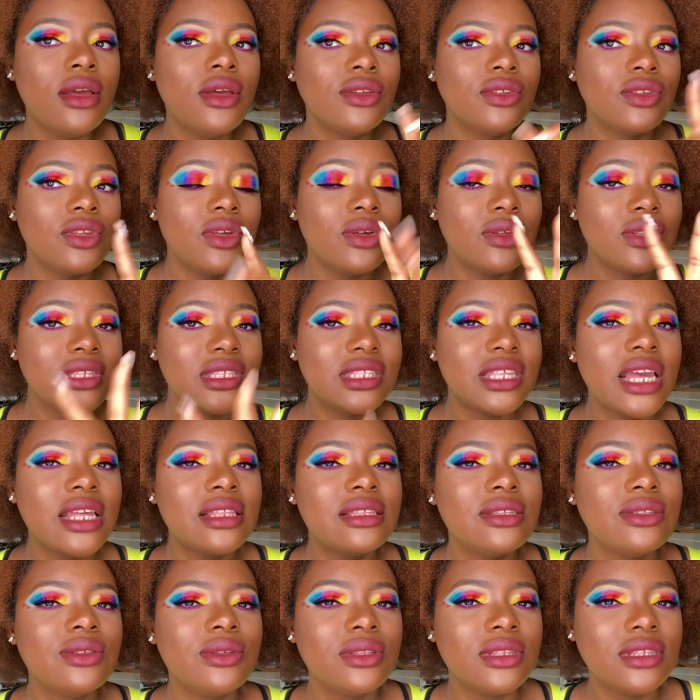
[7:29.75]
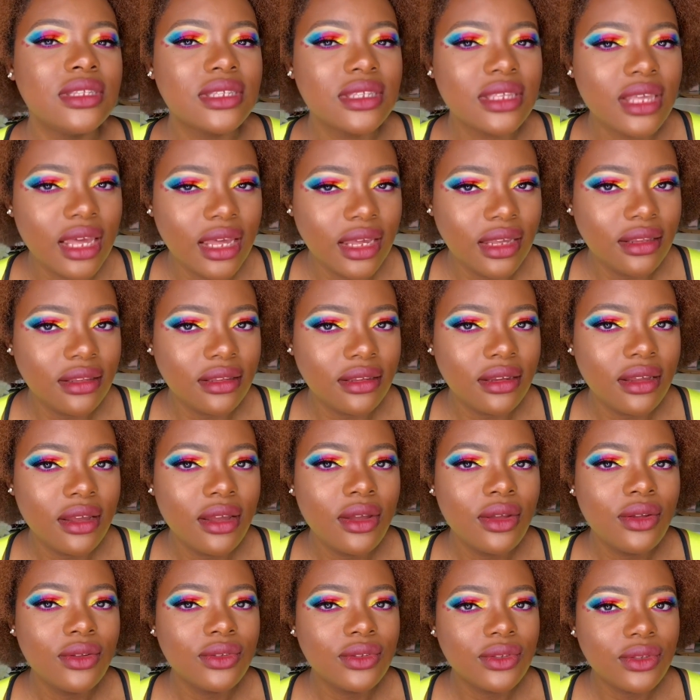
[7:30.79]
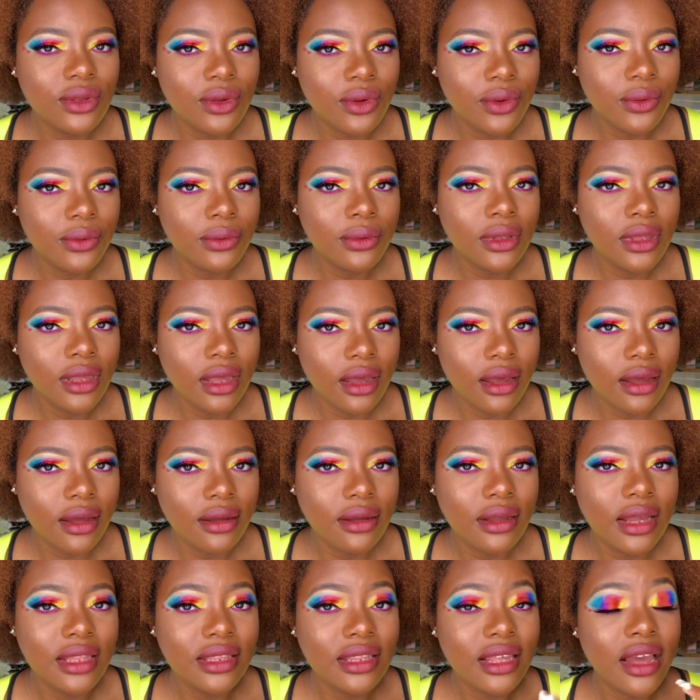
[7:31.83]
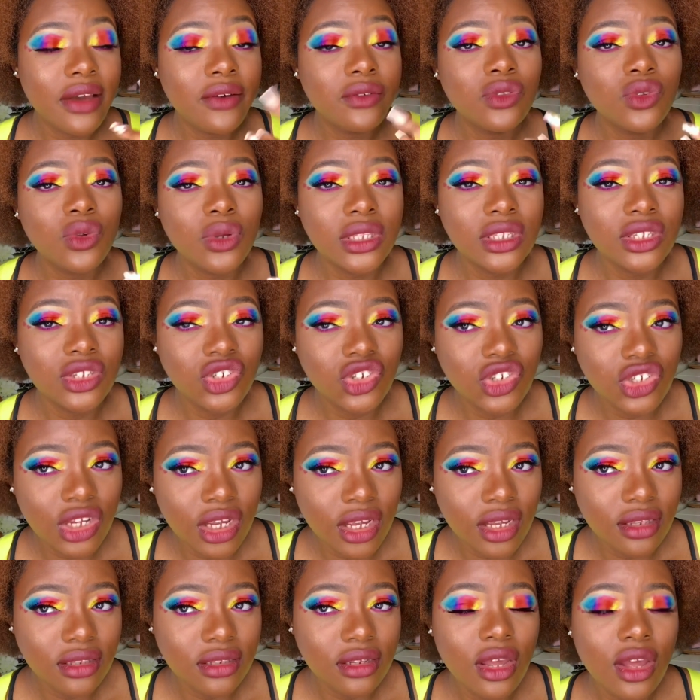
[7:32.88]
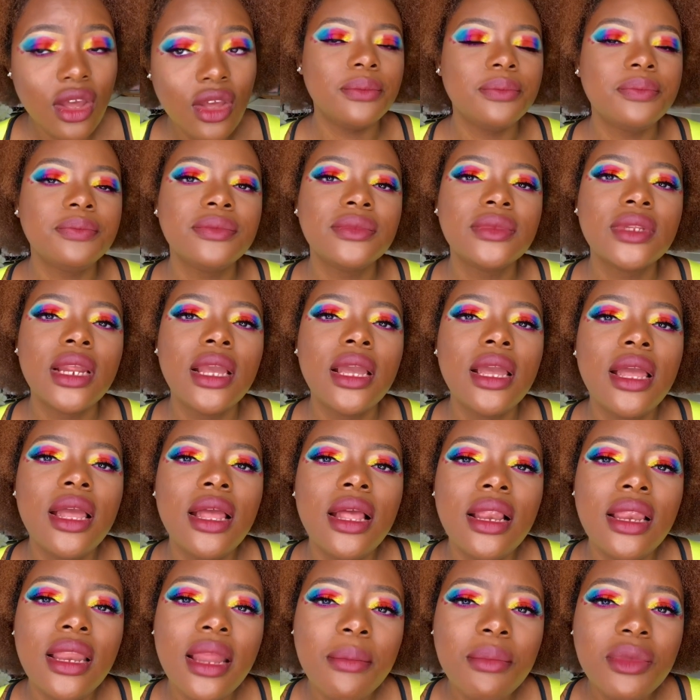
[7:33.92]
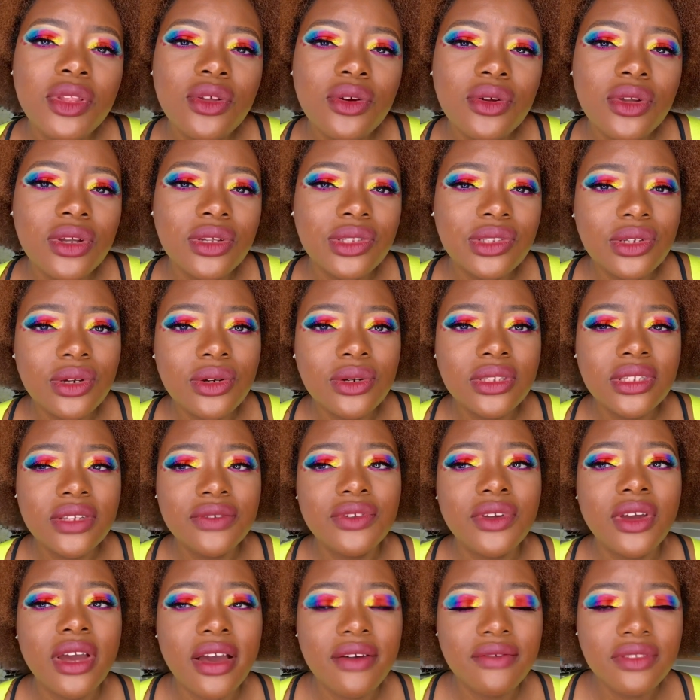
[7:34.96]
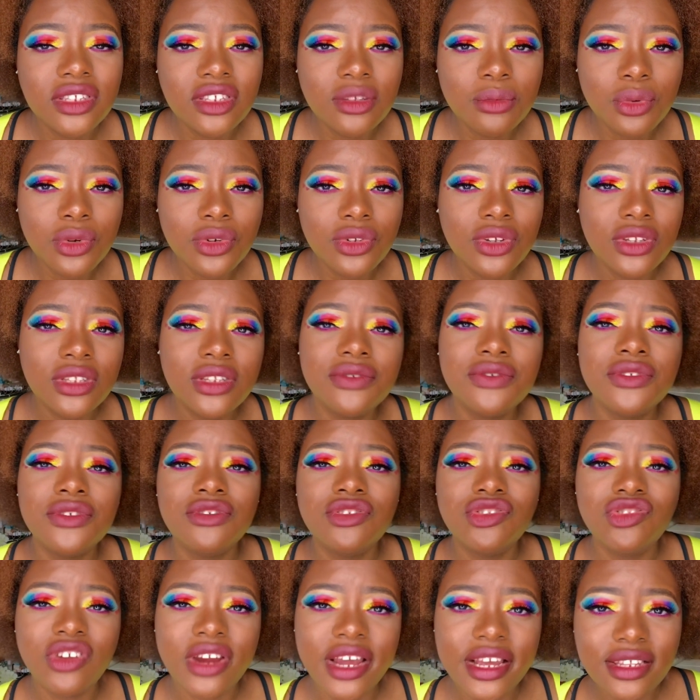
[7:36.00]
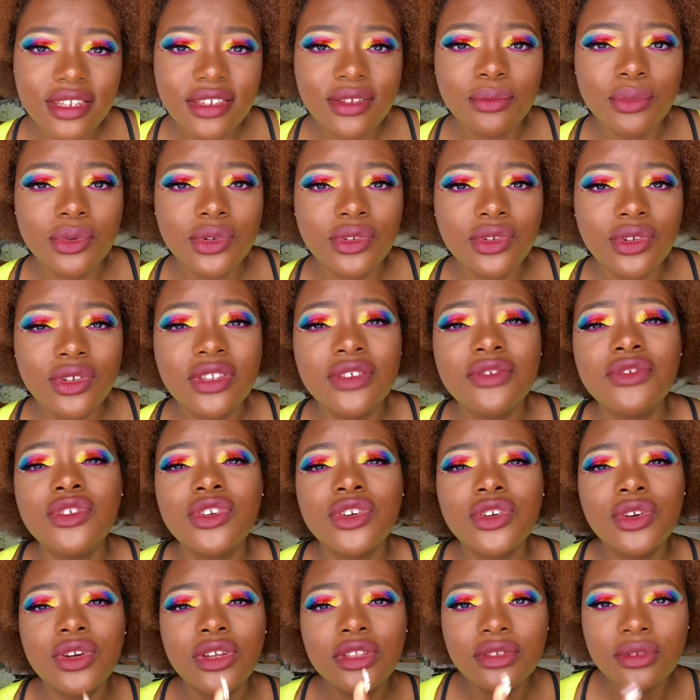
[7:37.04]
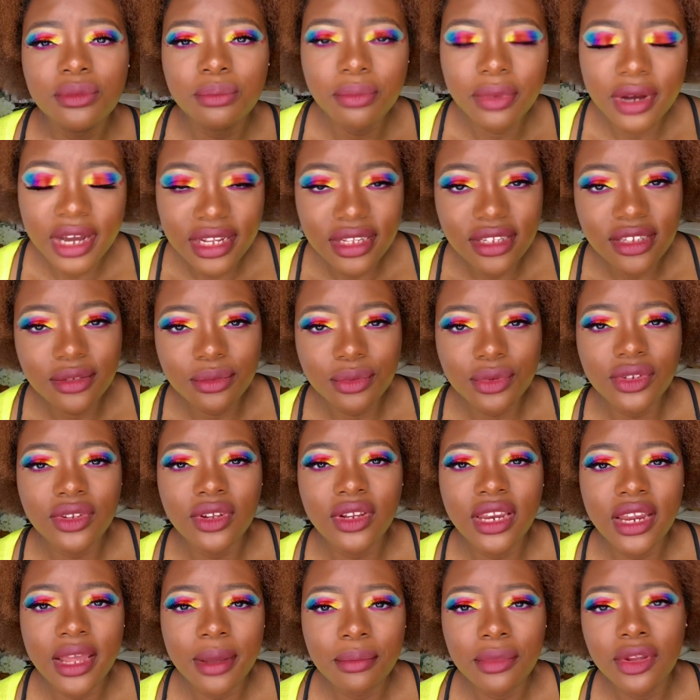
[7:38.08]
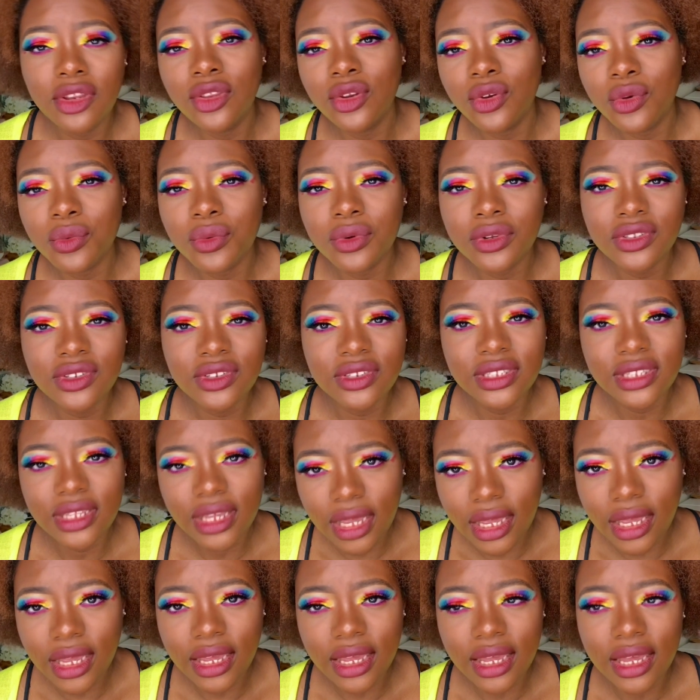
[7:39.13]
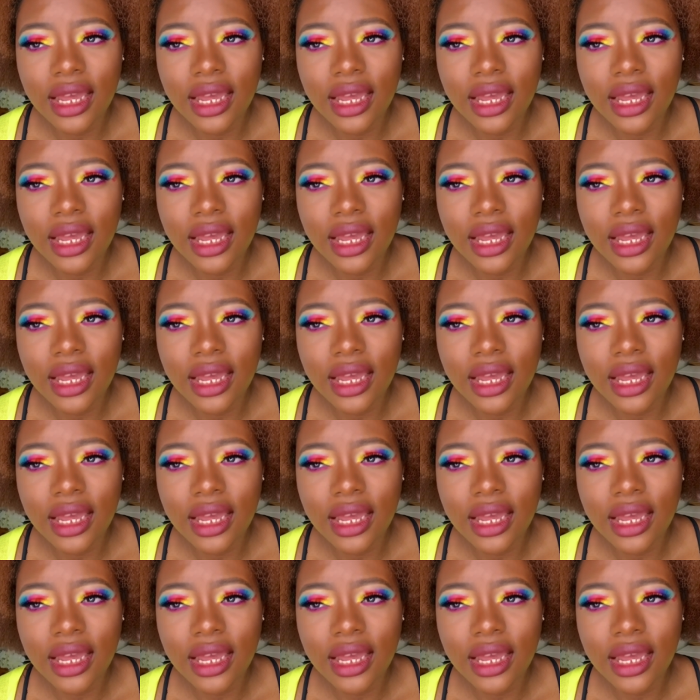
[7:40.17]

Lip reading: So it also dies into the skin, so yeah, and they have 20 shades. Let me know your thoughts if you have this product, if you've tried this product, if you're going to buy this product. Let me know what you think.